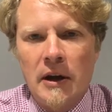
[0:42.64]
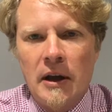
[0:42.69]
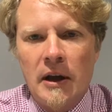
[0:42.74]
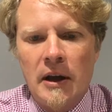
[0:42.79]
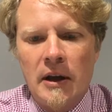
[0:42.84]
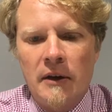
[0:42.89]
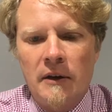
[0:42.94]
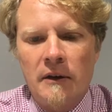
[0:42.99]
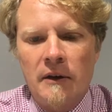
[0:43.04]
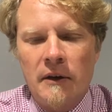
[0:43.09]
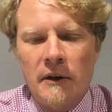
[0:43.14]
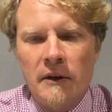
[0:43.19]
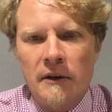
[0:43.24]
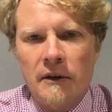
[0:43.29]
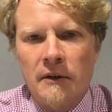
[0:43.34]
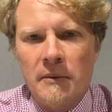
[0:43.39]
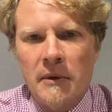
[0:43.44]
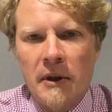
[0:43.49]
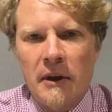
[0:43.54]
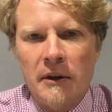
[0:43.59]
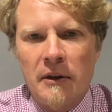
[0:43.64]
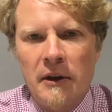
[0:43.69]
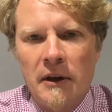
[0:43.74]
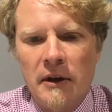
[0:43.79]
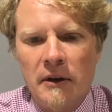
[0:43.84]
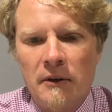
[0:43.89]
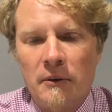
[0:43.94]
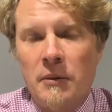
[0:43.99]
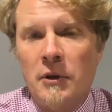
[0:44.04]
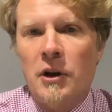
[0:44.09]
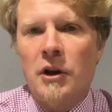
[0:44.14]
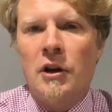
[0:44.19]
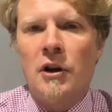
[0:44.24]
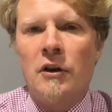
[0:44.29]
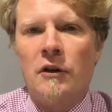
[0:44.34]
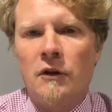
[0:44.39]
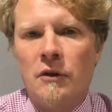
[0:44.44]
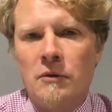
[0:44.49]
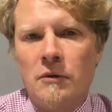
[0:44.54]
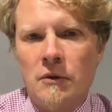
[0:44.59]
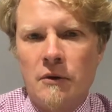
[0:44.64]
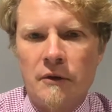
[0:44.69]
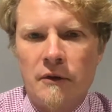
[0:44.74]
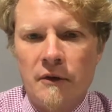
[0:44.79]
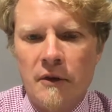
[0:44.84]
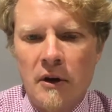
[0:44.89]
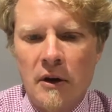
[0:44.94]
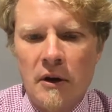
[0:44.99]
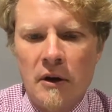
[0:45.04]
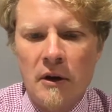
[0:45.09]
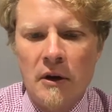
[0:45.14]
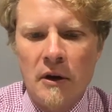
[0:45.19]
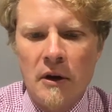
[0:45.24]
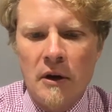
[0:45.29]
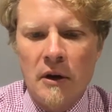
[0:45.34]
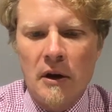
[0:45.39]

and some other things we're going to talk through,